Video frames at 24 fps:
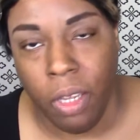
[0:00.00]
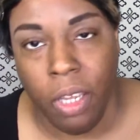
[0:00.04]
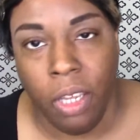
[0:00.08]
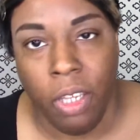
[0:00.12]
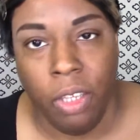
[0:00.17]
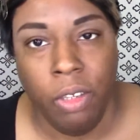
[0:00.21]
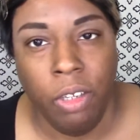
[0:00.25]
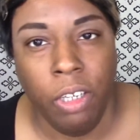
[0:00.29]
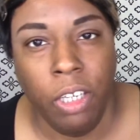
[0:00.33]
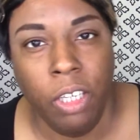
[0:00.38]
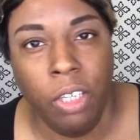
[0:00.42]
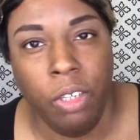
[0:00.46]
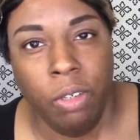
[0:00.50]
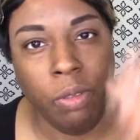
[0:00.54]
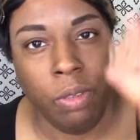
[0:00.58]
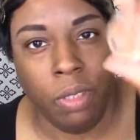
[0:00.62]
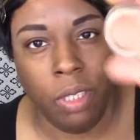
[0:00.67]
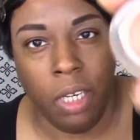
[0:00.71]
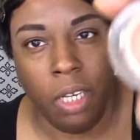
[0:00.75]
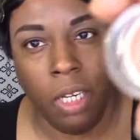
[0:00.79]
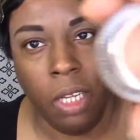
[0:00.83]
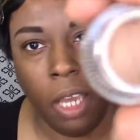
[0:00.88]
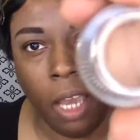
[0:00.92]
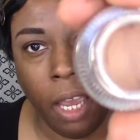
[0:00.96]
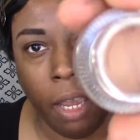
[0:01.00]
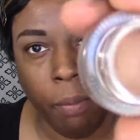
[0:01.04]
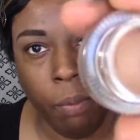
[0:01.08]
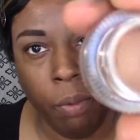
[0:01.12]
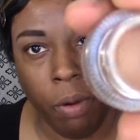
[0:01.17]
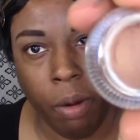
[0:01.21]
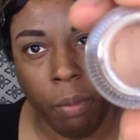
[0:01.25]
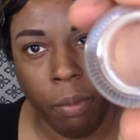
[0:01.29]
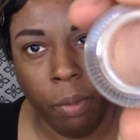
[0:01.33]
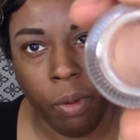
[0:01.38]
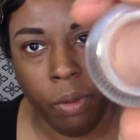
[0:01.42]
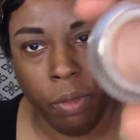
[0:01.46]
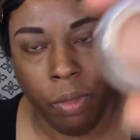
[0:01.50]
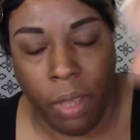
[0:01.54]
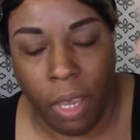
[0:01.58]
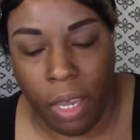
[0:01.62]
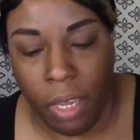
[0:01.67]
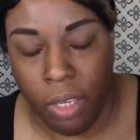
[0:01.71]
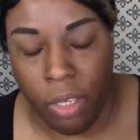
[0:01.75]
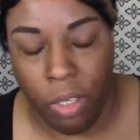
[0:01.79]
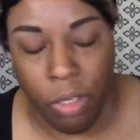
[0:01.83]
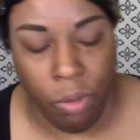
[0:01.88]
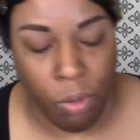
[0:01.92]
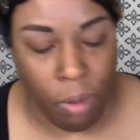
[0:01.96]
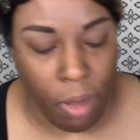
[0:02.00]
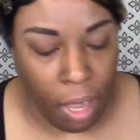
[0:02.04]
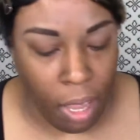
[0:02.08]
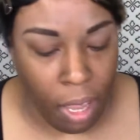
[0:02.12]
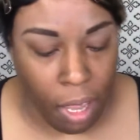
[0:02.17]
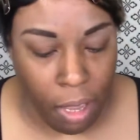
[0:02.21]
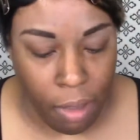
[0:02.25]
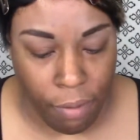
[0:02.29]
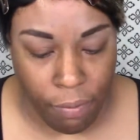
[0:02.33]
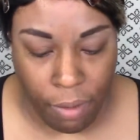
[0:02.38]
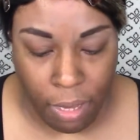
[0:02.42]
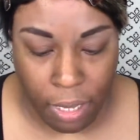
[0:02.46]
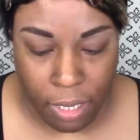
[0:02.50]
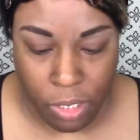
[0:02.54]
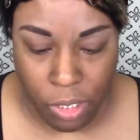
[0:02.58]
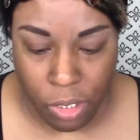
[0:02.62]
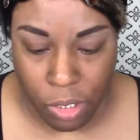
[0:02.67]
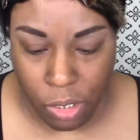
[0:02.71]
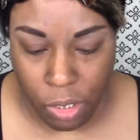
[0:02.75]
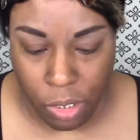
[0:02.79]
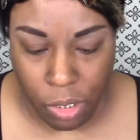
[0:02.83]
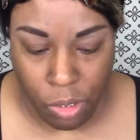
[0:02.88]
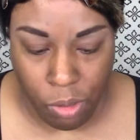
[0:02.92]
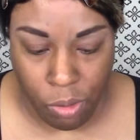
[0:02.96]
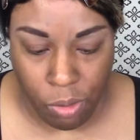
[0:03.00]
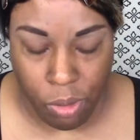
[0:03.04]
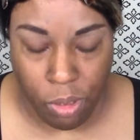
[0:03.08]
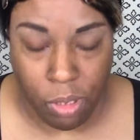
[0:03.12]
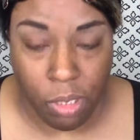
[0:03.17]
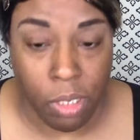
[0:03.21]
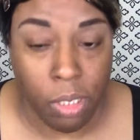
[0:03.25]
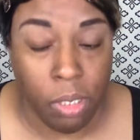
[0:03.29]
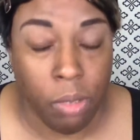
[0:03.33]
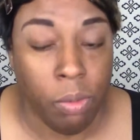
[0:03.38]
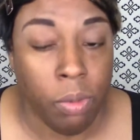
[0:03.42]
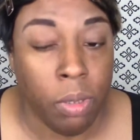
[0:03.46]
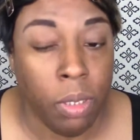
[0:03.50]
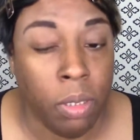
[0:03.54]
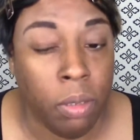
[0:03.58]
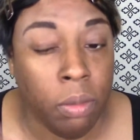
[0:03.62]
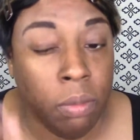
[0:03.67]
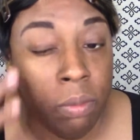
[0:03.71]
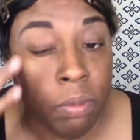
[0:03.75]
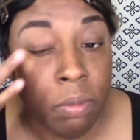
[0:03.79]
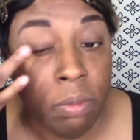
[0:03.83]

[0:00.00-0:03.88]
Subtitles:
You can use any eye primer that you have. I just use this one.